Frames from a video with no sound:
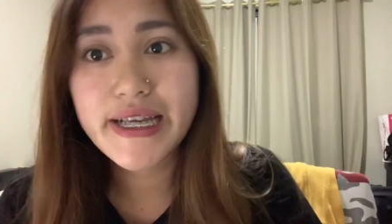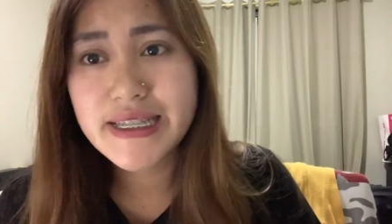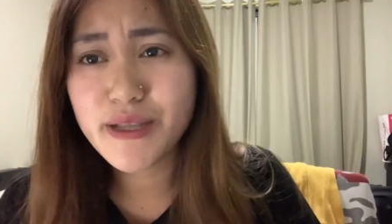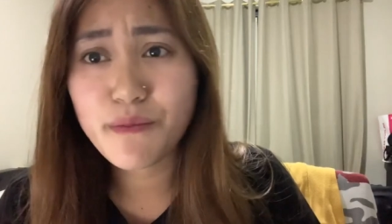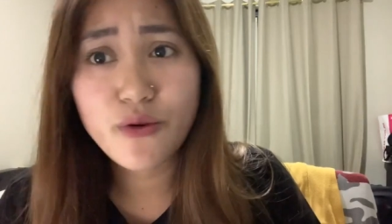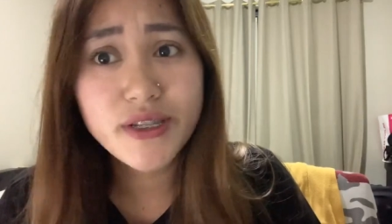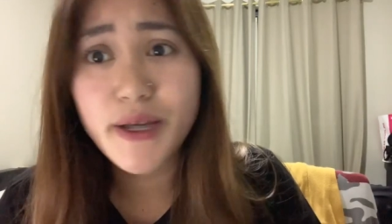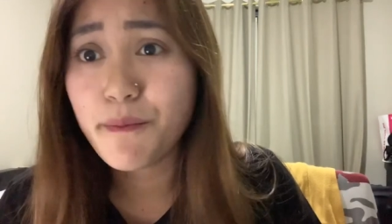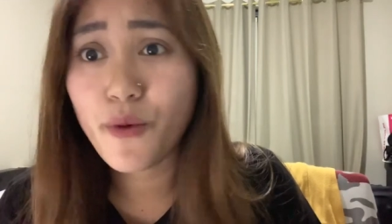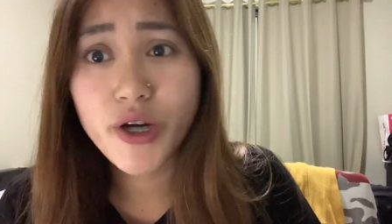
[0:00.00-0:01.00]
is the most
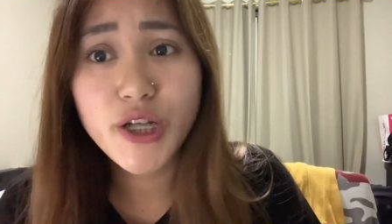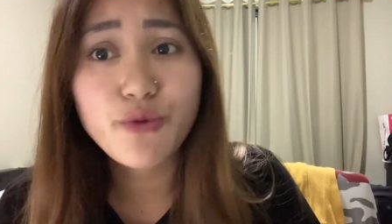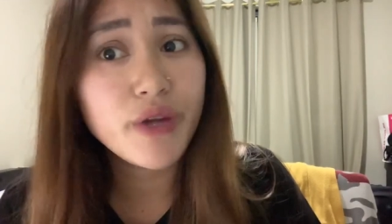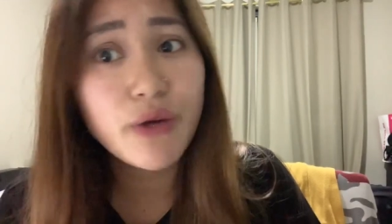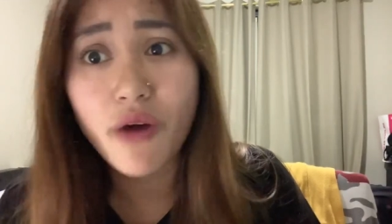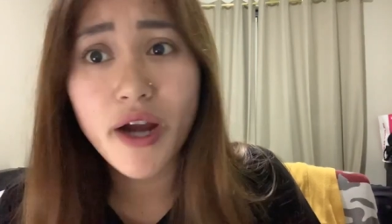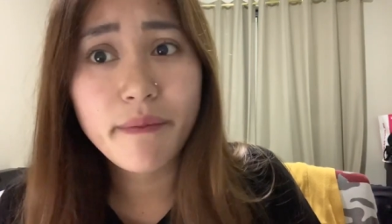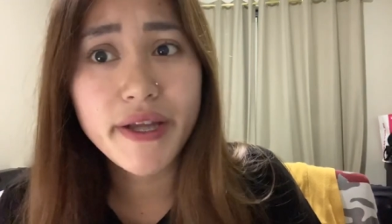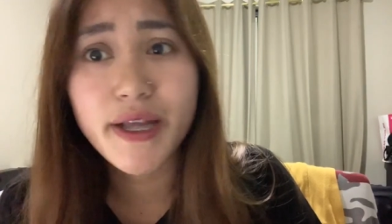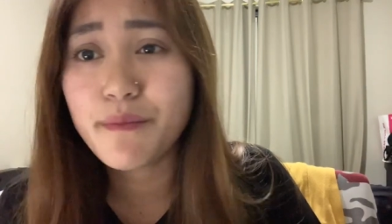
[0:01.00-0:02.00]
important
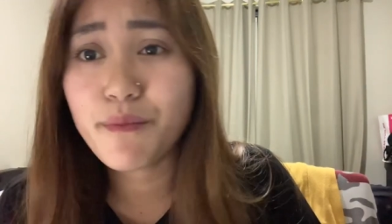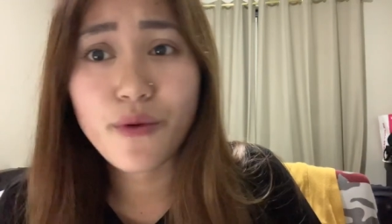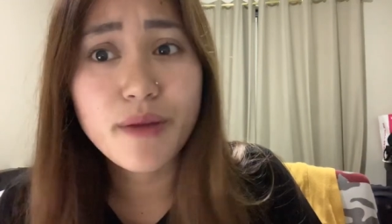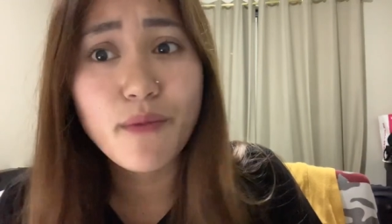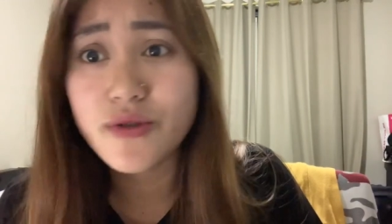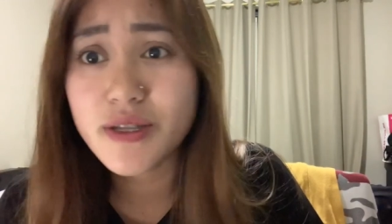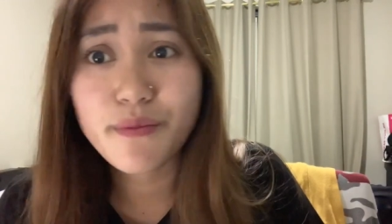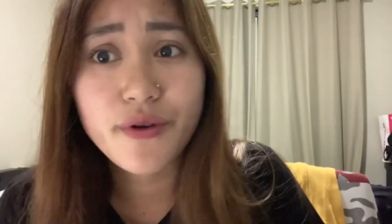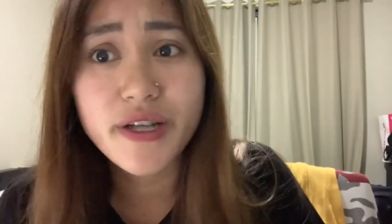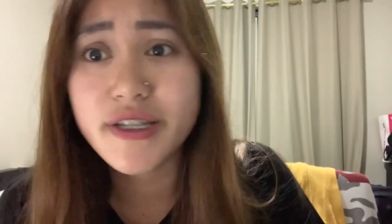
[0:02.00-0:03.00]
requirement and most
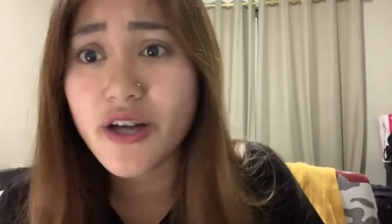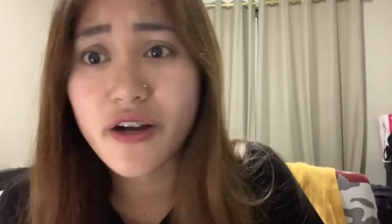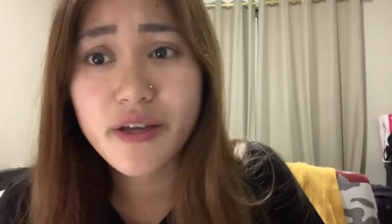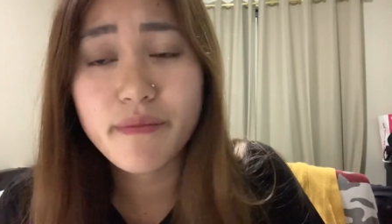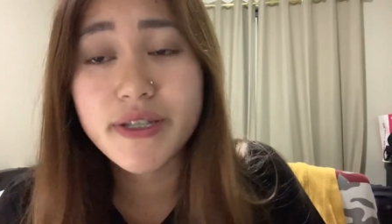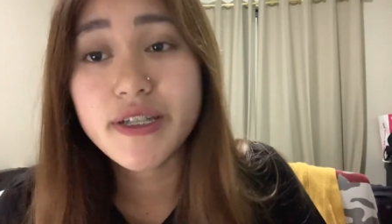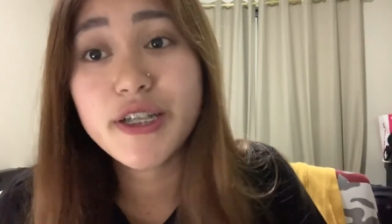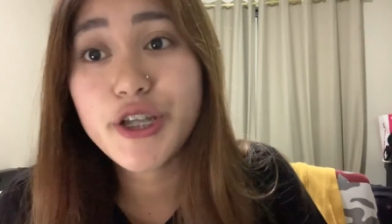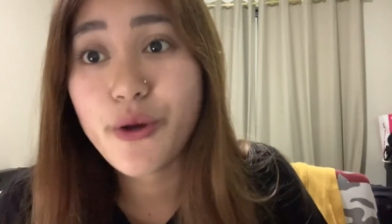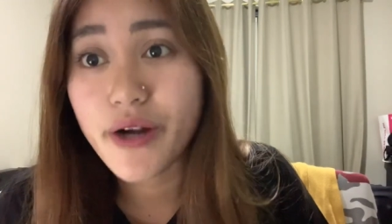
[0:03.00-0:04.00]
important document
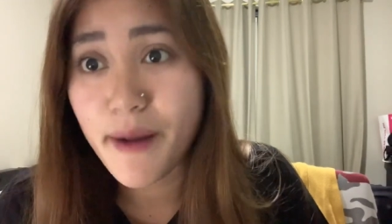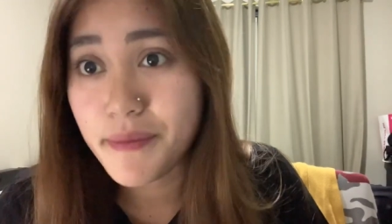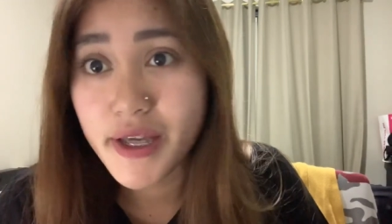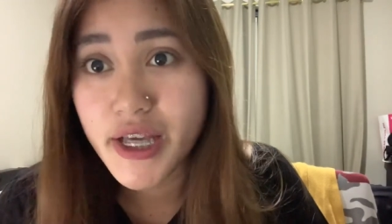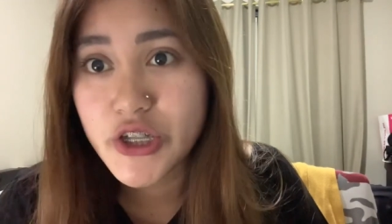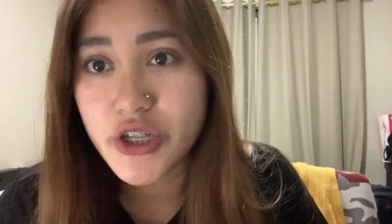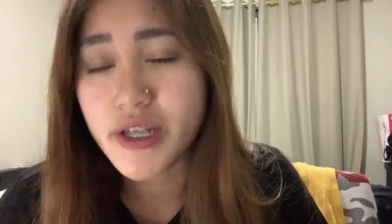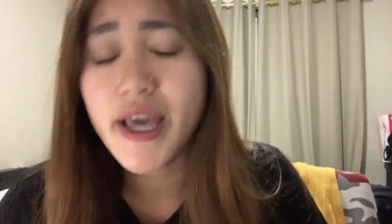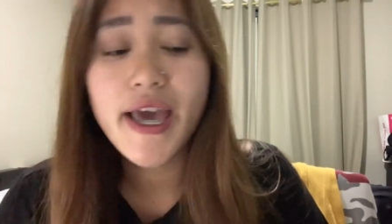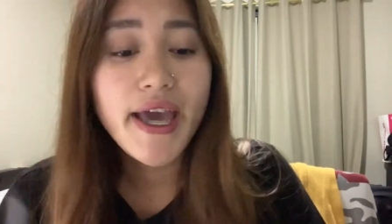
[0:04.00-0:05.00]
in your
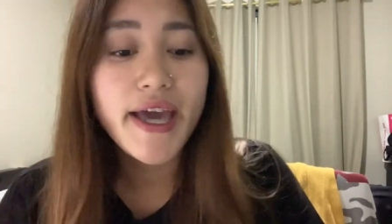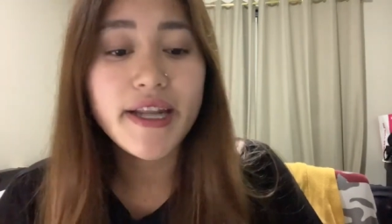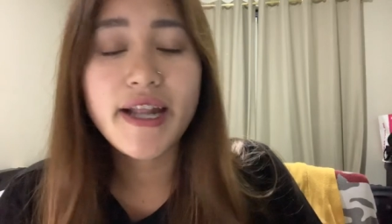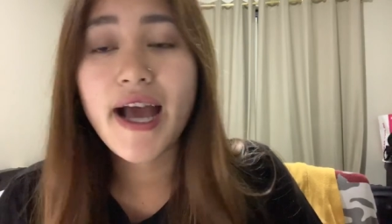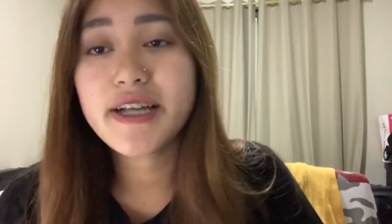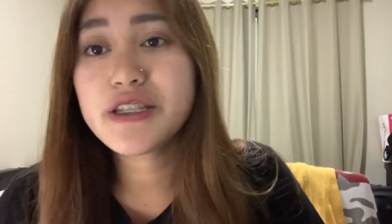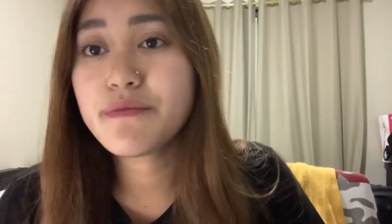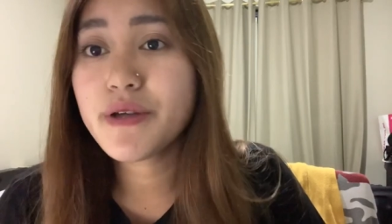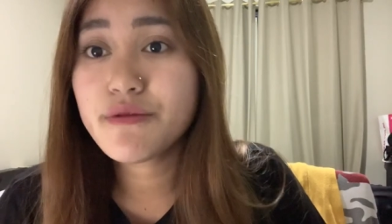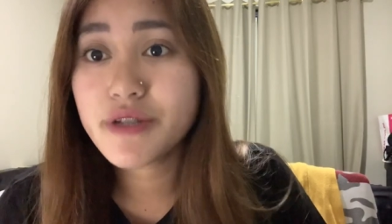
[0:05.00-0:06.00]
application, and it has to
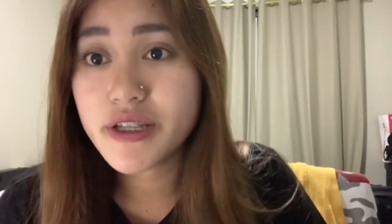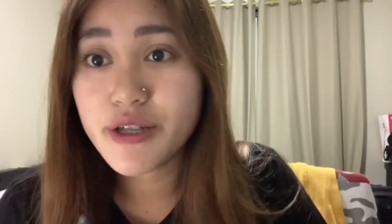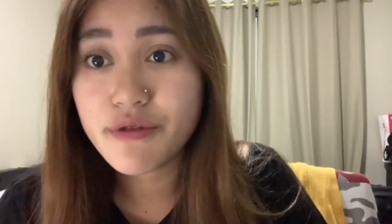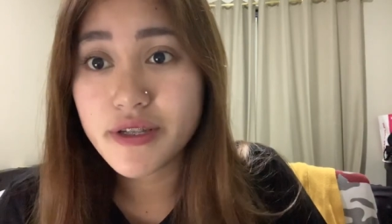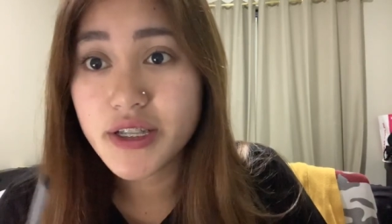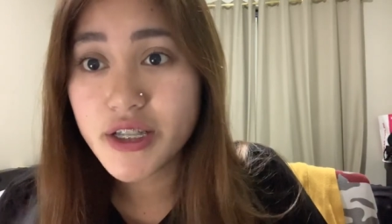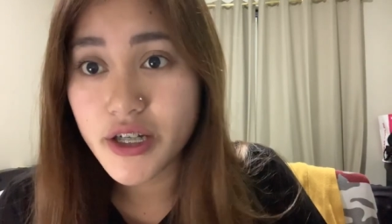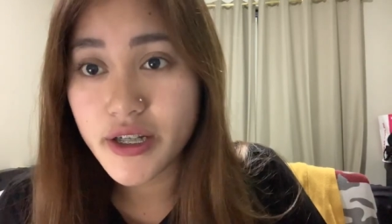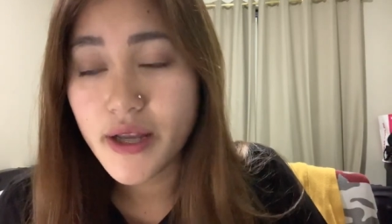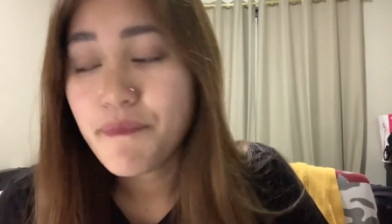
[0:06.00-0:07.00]
be really
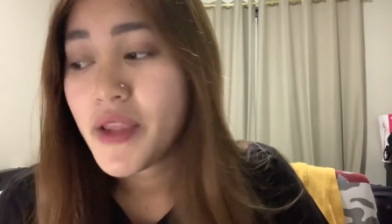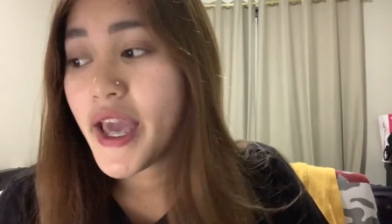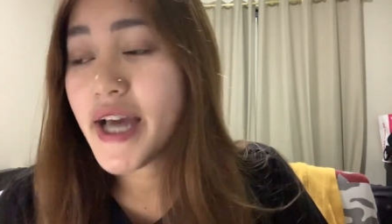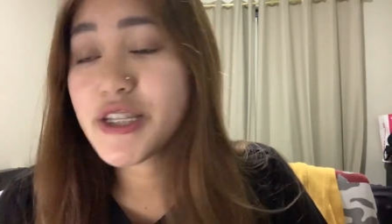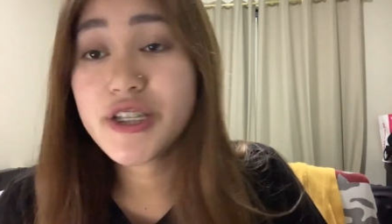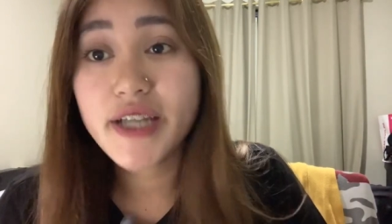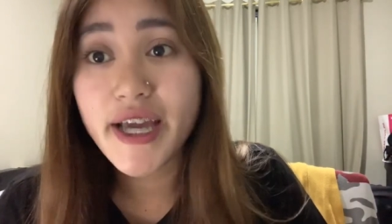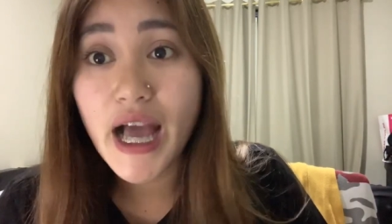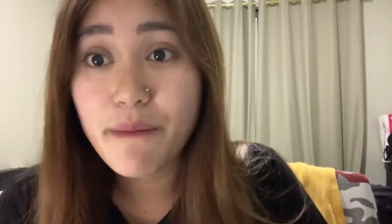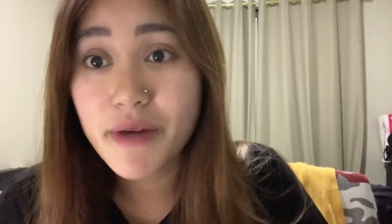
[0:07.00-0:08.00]
good. And
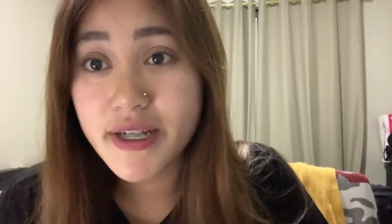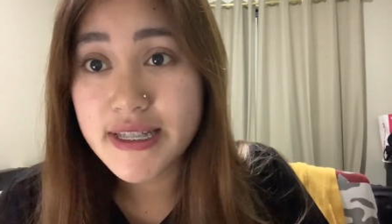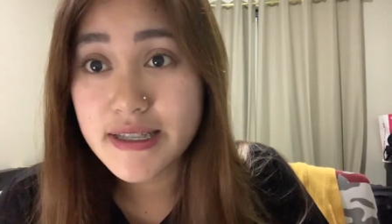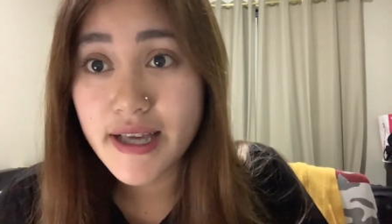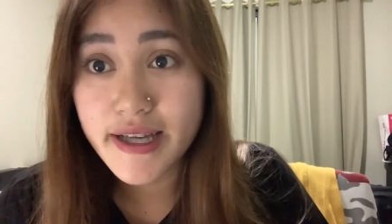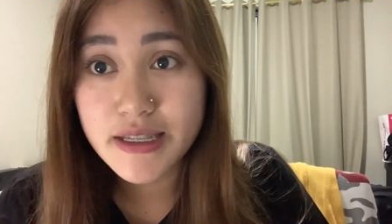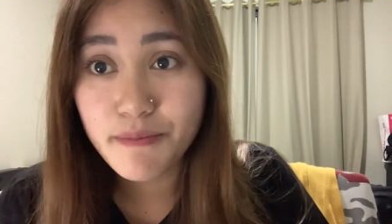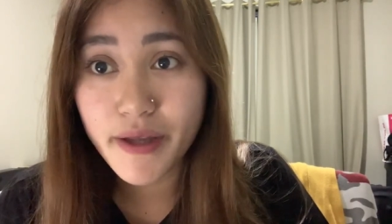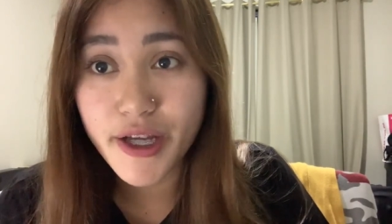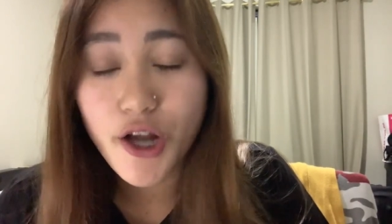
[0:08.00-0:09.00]
today I'm going to
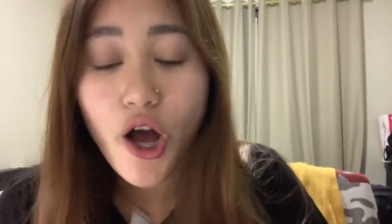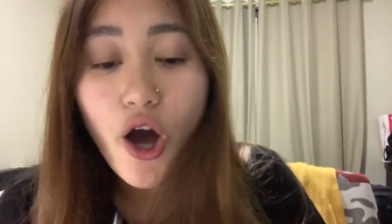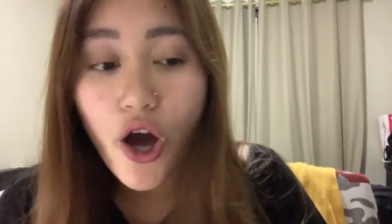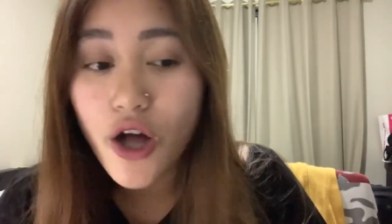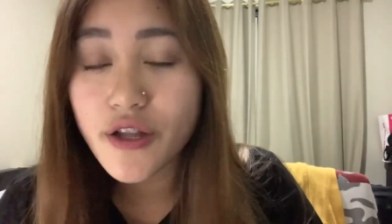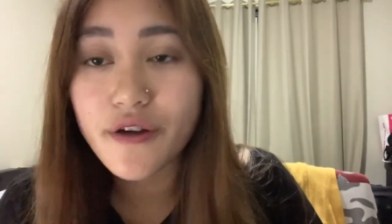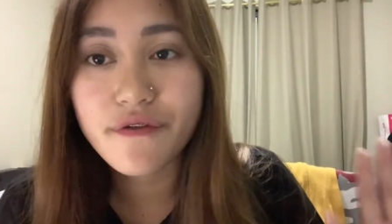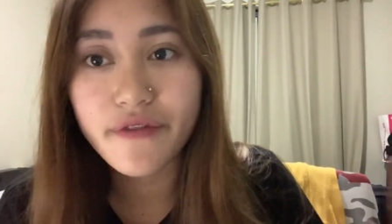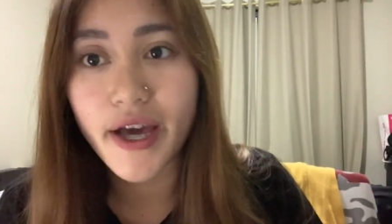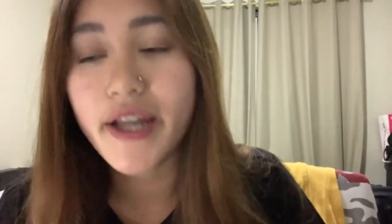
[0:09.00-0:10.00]
explain all
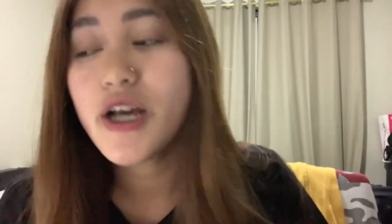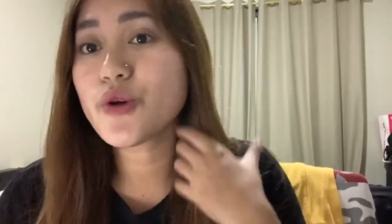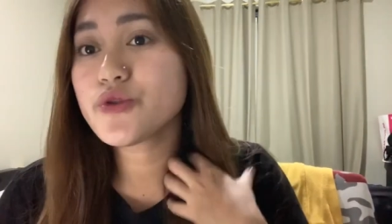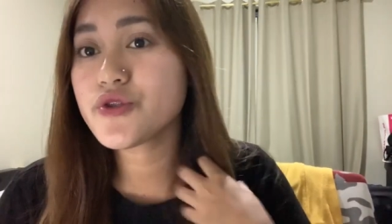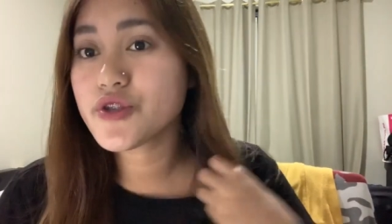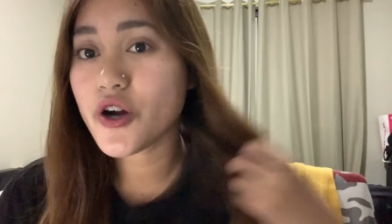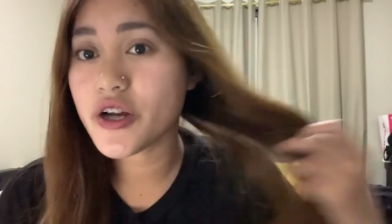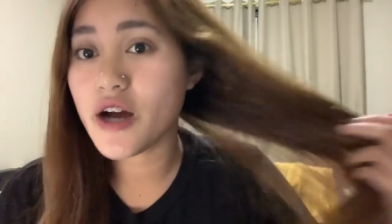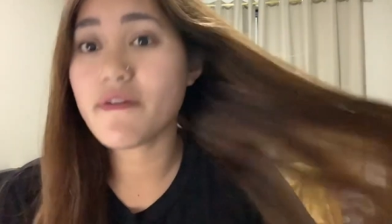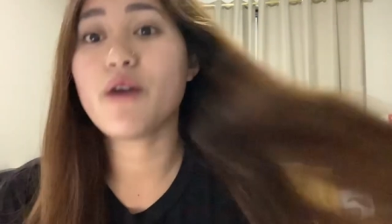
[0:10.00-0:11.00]
of that. So to
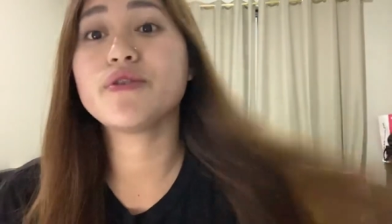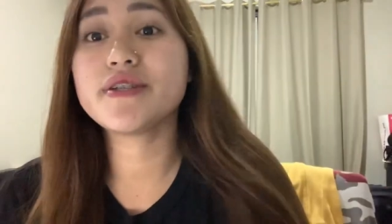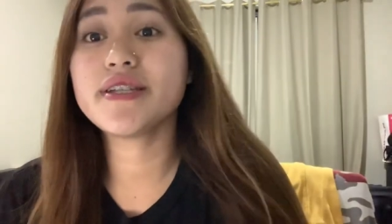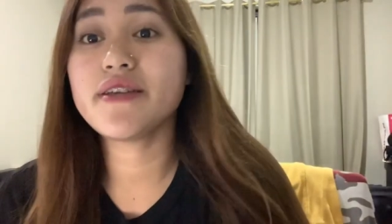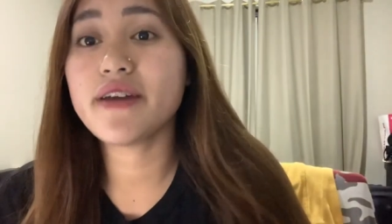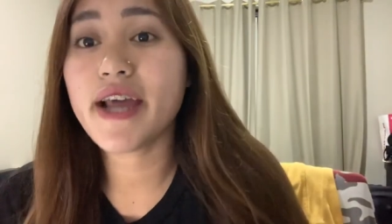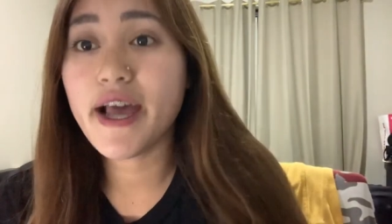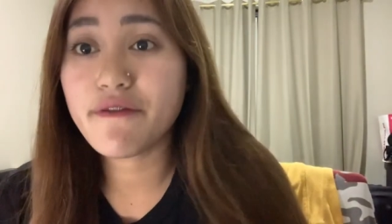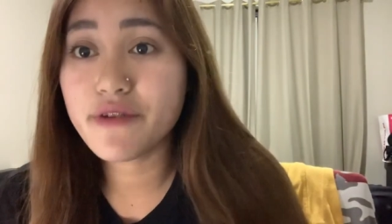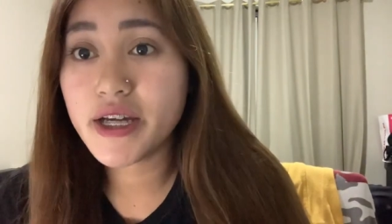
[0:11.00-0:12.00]
start off, I want to say that
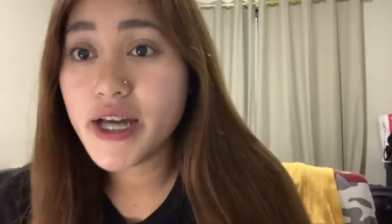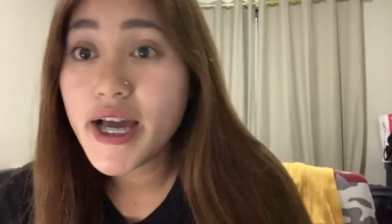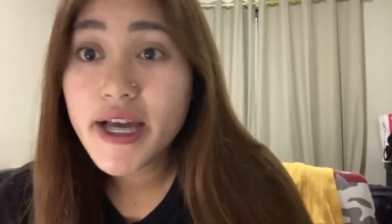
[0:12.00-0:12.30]
every